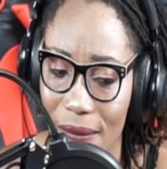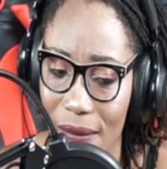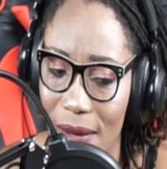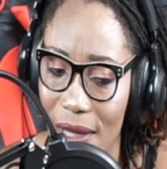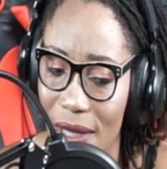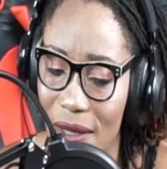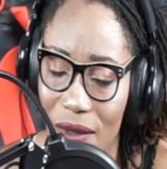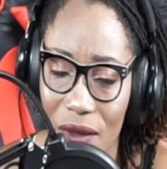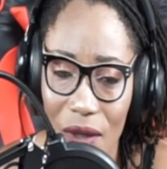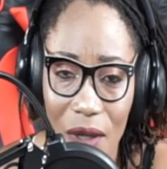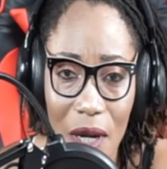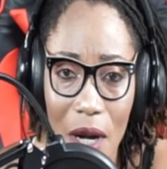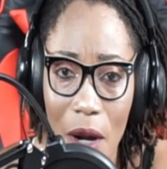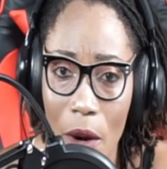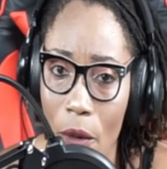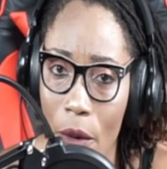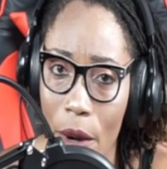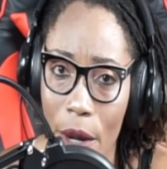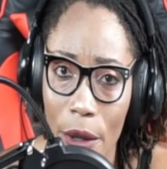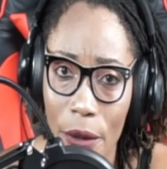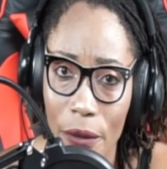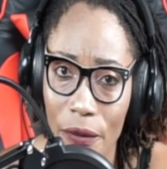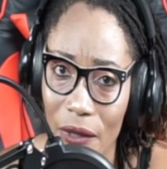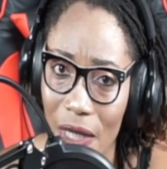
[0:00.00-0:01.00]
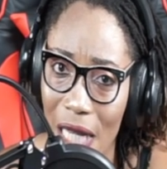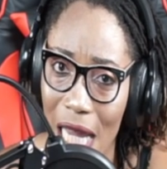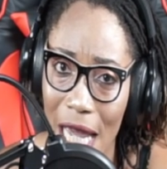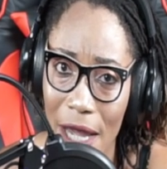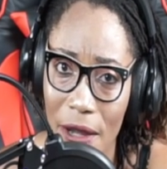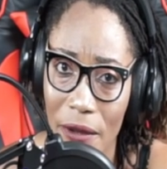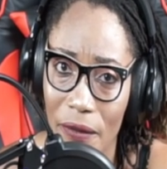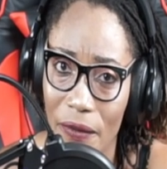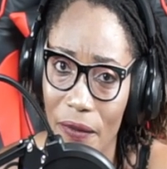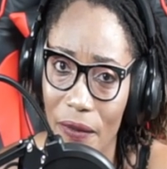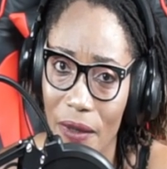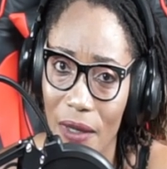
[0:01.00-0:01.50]
It's not a way of
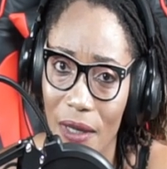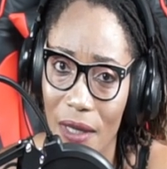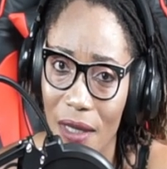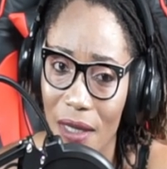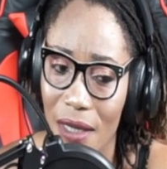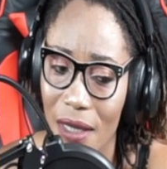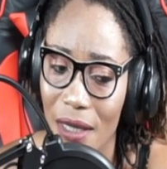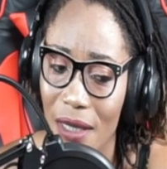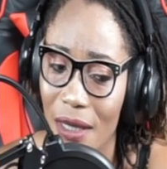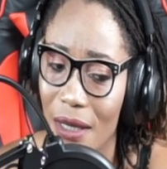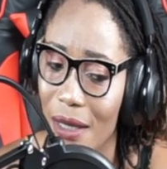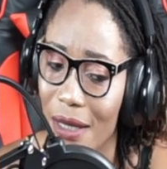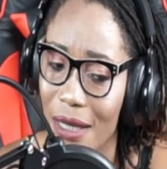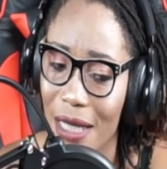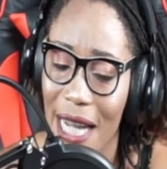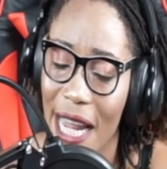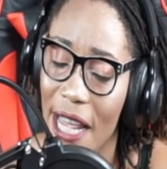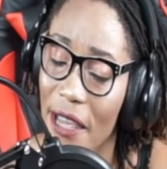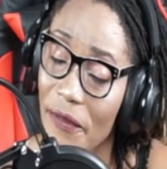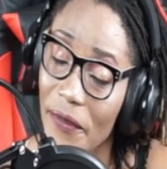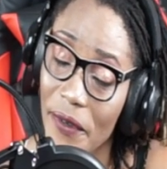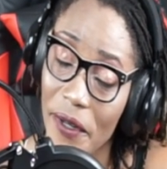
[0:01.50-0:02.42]
life. Life